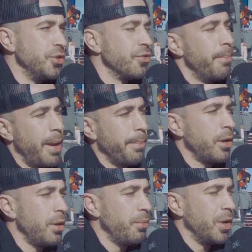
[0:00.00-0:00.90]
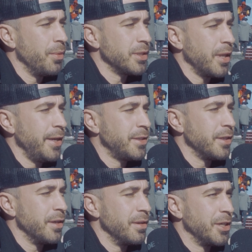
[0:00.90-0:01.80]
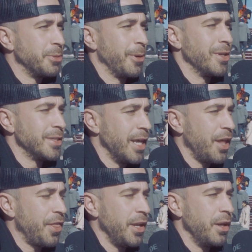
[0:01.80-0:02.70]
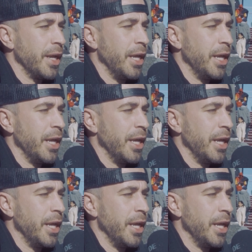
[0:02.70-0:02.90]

Do you remember what it was like to experience death at a young